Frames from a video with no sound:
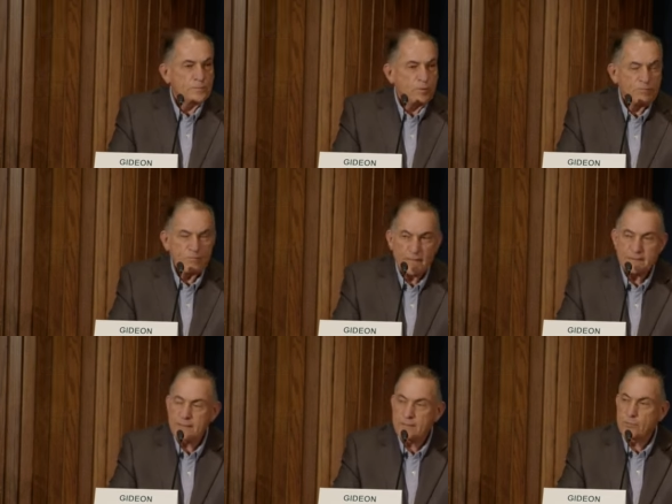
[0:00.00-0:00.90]
of
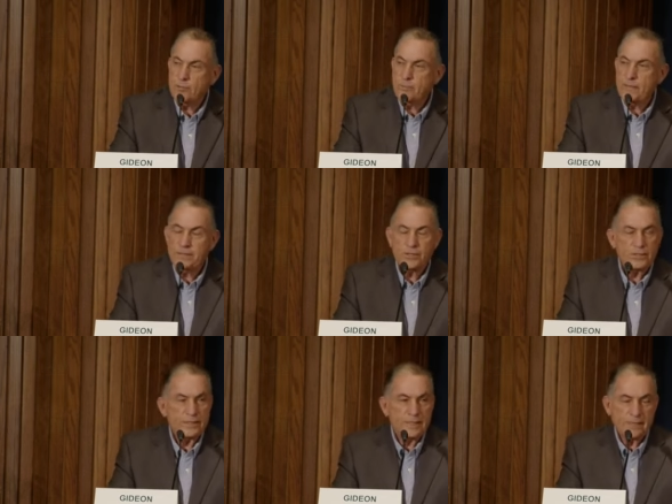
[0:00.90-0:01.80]
fighting the occupation
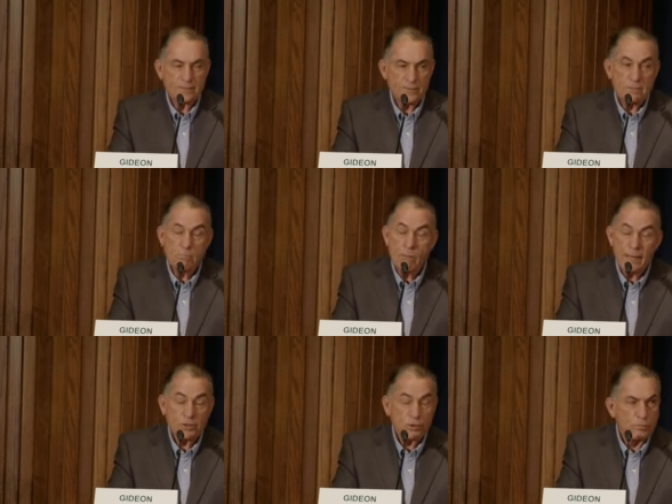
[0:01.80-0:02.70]
in Israel,
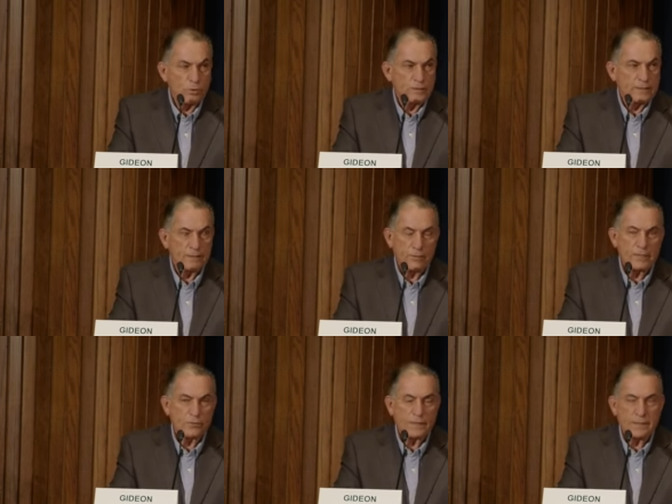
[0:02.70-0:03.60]
much more than the
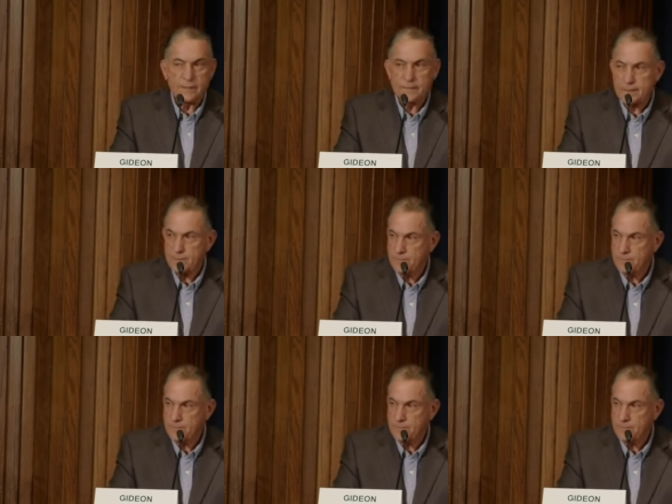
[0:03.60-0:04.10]
right-wingers.